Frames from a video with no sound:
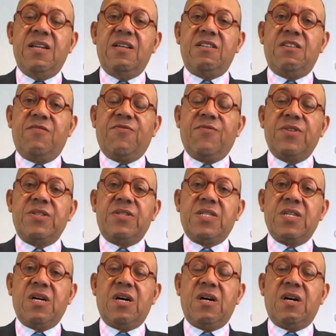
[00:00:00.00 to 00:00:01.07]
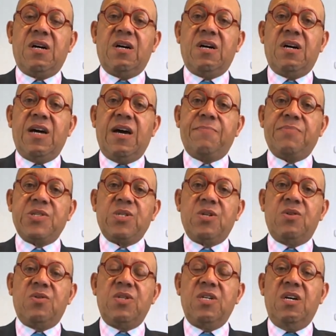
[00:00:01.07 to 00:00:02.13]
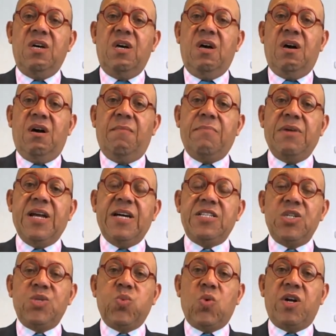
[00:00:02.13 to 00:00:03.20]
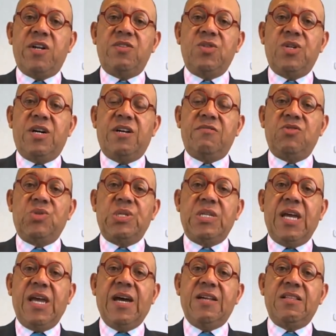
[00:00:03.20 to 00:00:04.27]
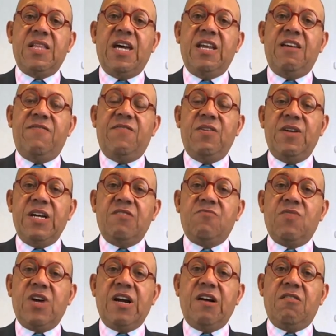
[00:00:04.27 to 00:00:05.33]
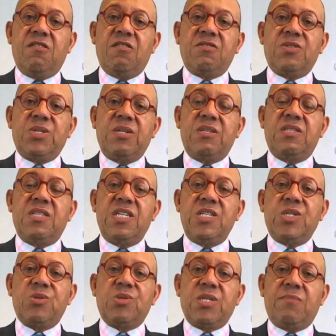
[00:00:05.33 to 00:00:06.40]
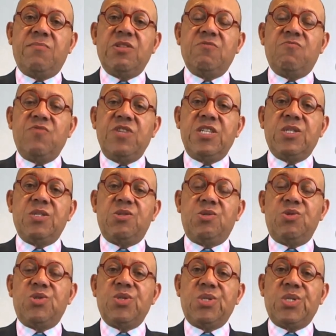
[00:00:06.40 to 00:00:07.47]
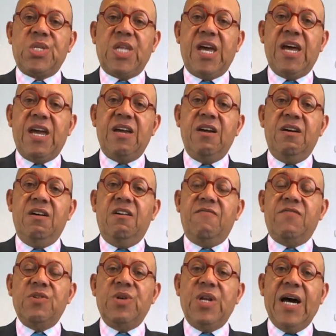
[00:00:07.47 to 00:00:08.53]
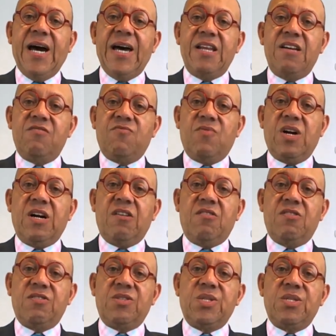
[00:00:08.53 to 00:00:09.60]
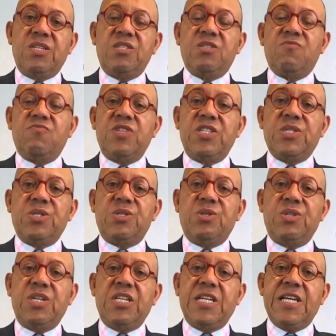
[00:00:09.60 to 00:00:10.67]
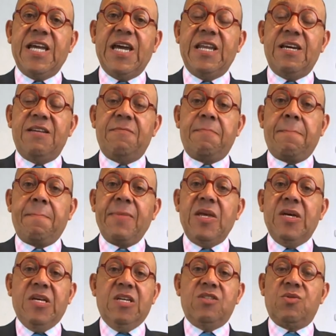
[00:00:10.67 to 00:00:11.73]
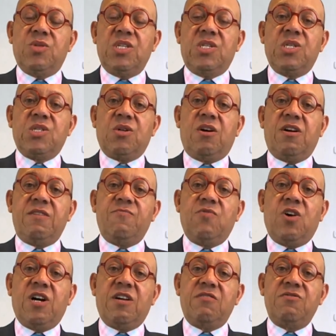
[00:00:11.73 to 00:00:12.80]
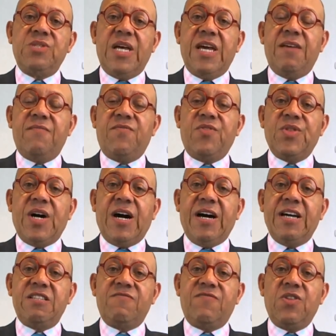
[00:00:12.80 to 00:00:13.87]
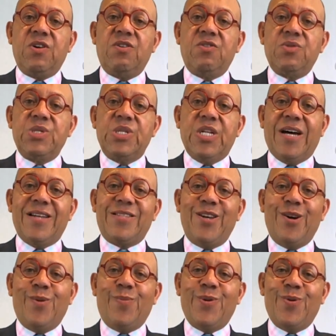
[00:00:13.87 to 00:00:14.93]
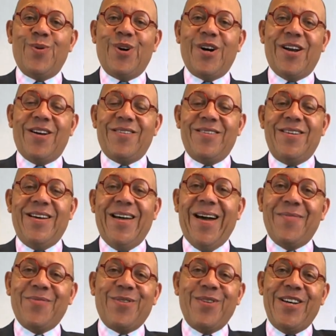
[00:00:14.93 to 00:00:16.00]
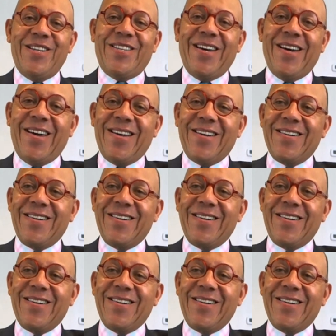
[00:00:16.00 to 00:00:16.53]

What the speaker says: in a different episode. But I just wanted you to understand that if you're in rare earth, these are some of the reasons you should stay. If you're not in rare earth, these are reasons you need to get in. So this is Arnie Waters. Aim for the ice flows, not the open water. Have a great day.